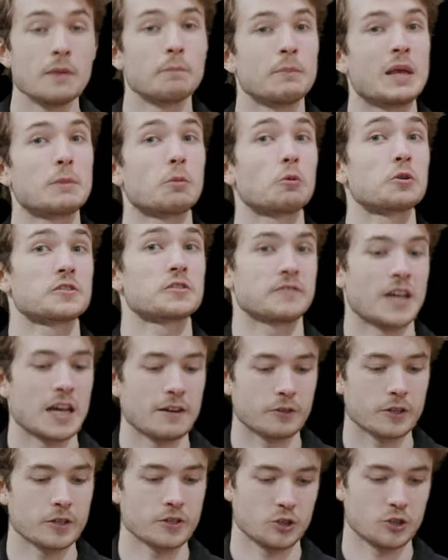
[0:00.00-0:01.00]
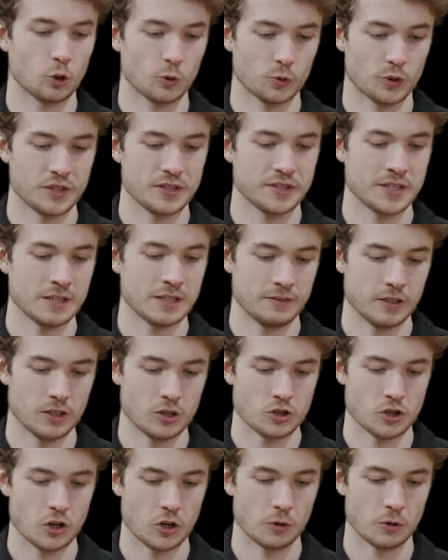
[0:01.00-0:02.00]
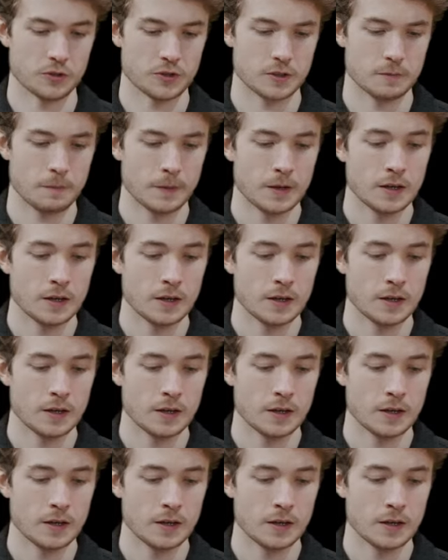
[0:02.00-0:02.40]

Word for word: people's favorite children's TV shows.